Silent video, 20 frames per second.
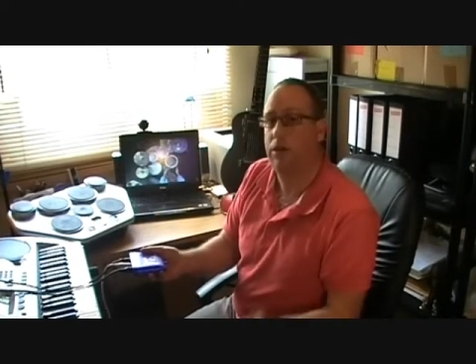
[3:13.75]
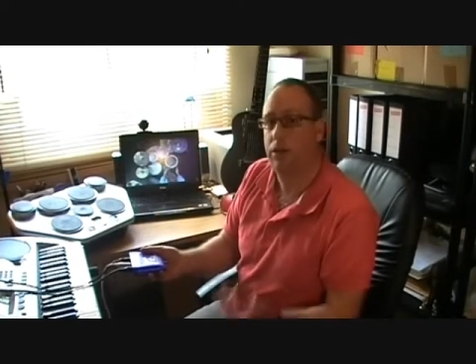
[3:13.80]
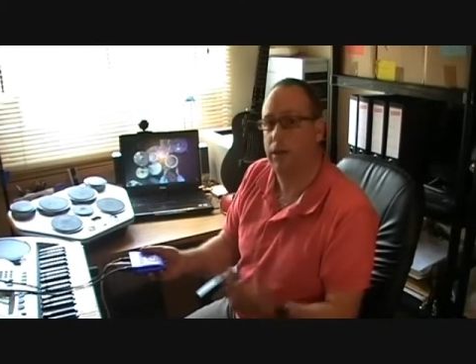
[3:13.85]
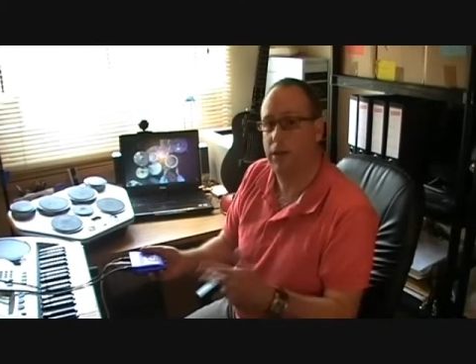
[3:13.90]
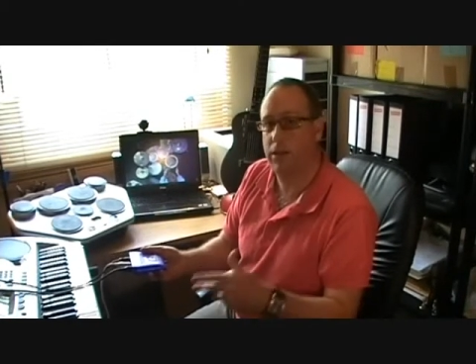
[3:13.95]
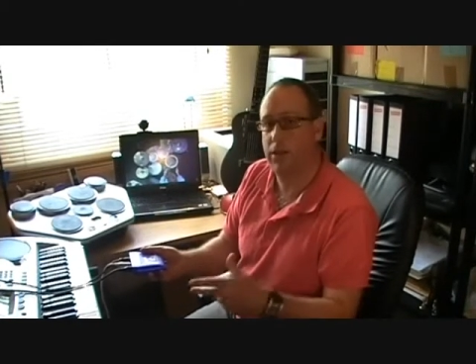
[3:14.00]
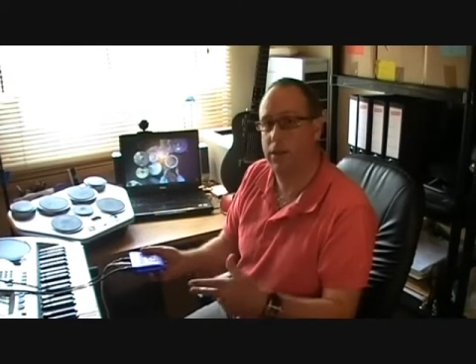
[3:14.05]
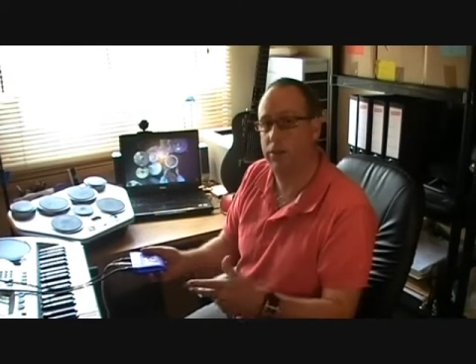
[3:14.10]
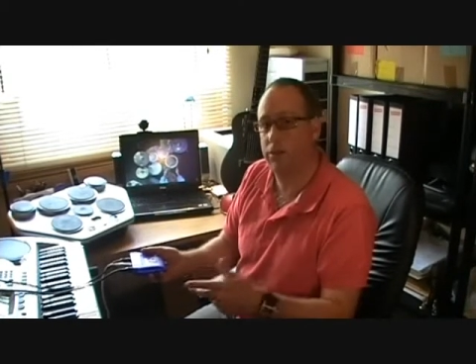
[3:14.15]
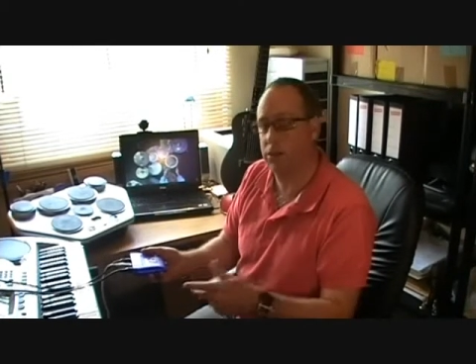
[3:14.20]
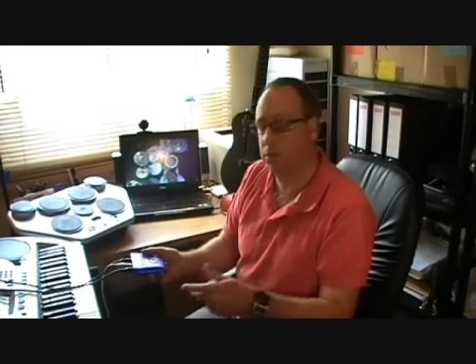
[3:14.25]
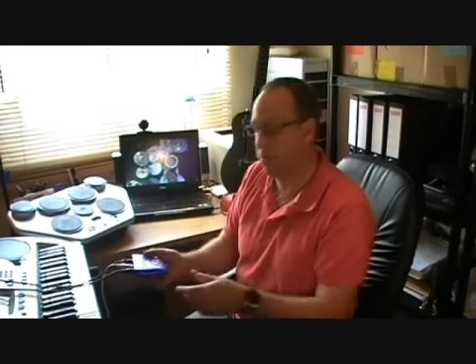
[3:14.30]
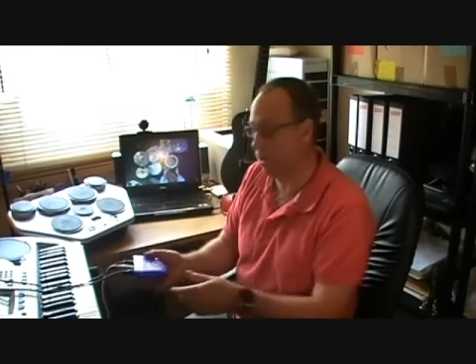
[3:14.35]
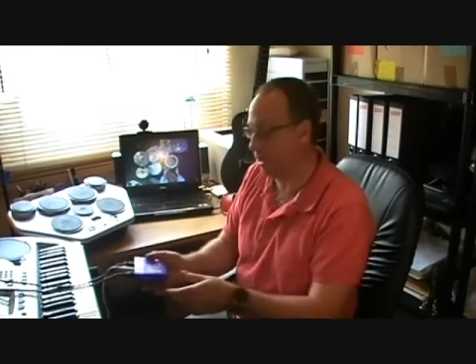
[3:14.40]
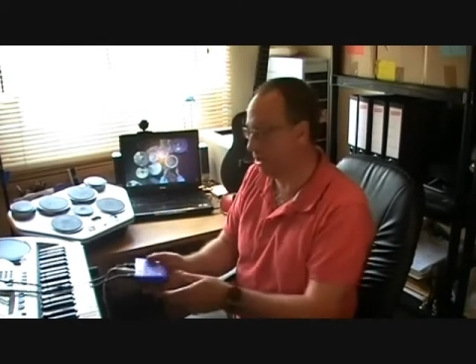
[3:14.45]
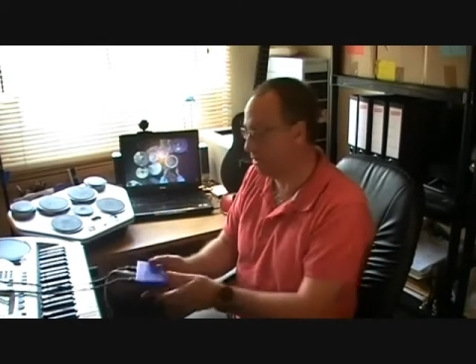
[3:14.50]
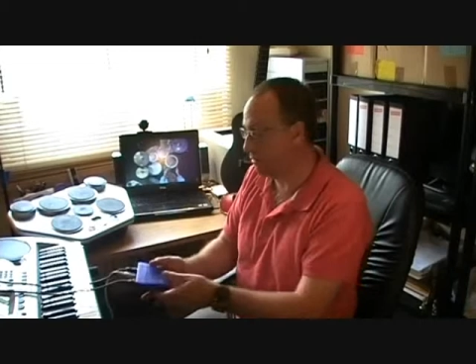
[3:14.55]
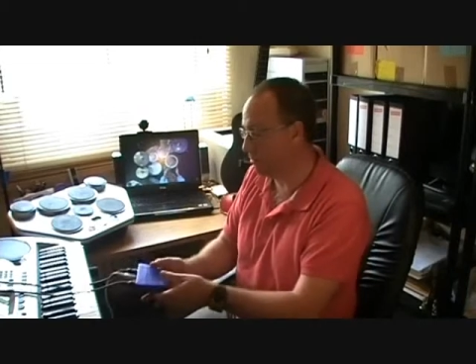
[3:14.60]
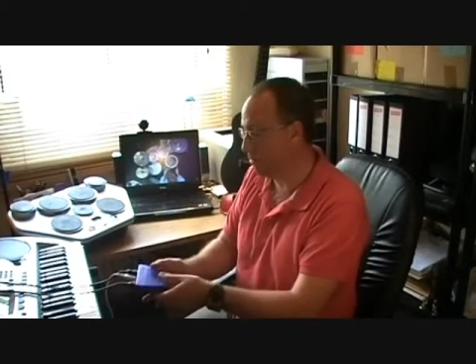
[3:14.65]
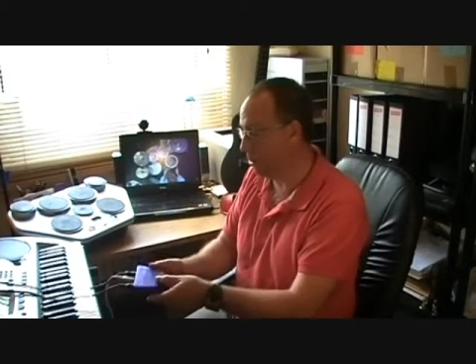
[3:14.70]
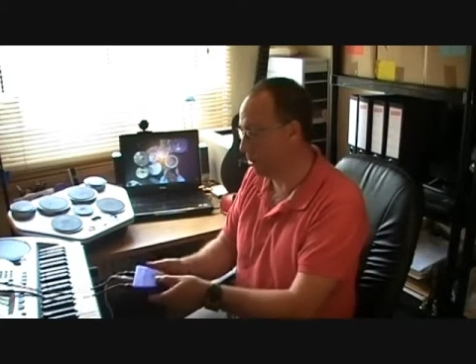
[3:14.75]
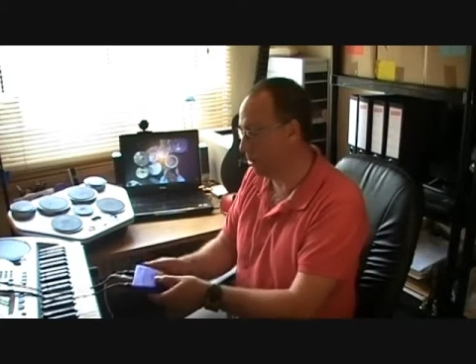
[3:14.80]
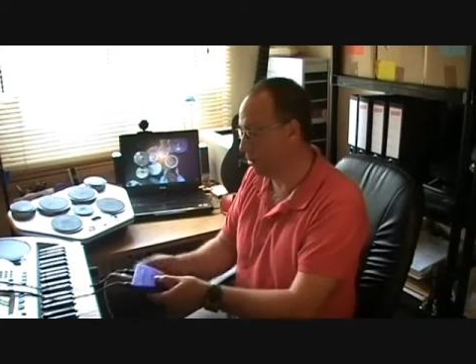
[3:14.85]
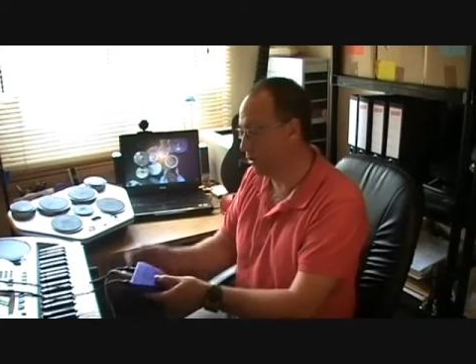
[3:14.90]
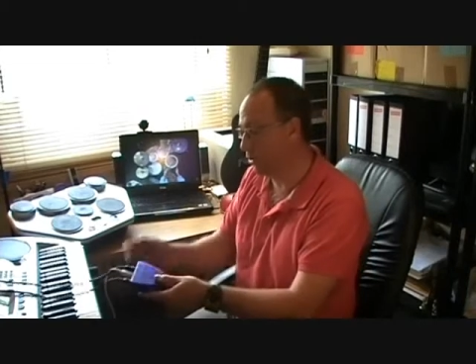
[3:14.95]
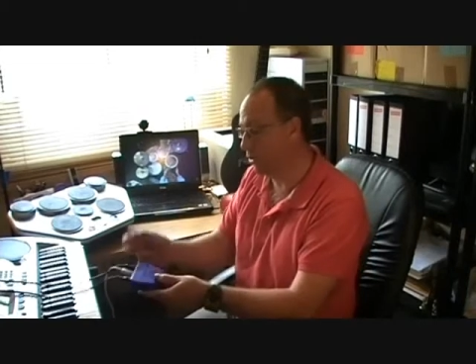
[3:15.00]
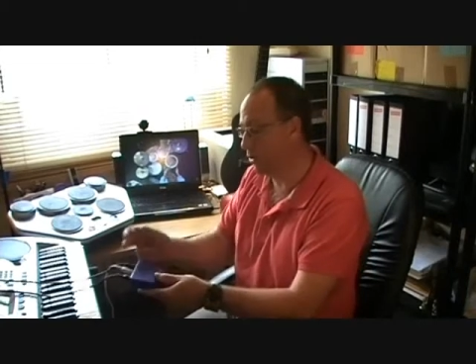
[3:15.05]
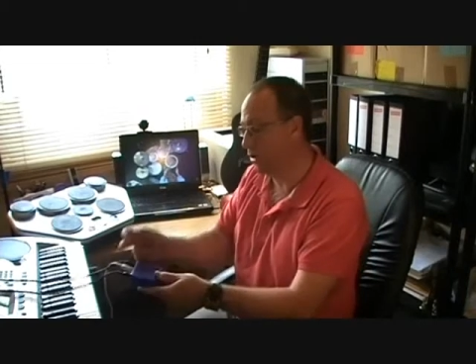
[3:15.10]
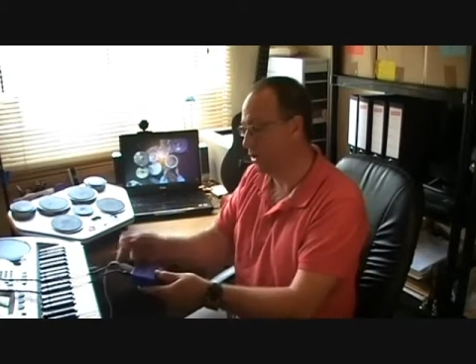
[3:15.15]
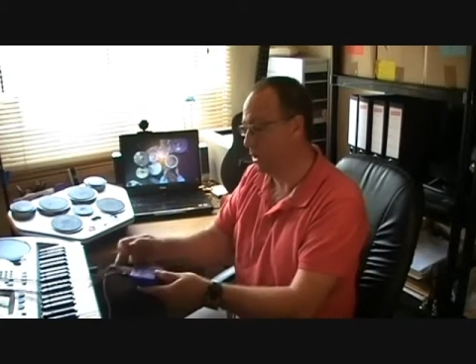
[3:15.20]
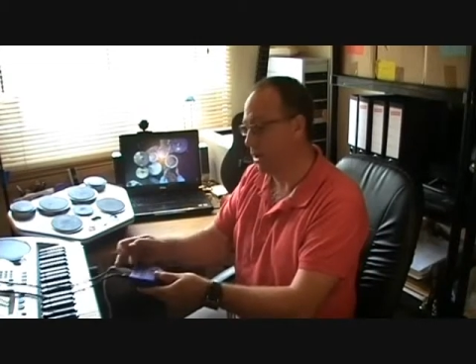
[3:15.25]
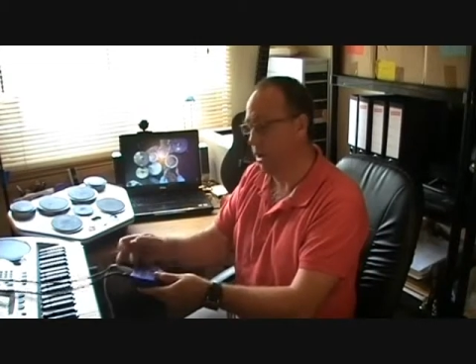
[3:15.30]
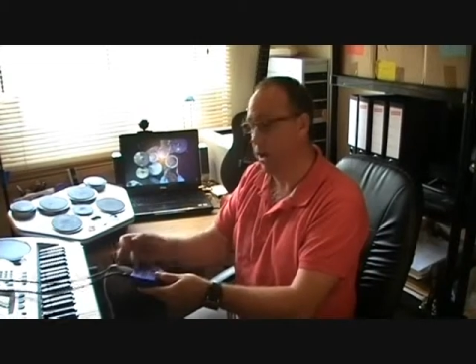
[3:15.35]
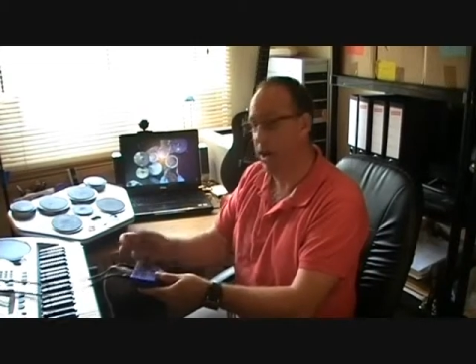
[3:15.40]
into the respective ports,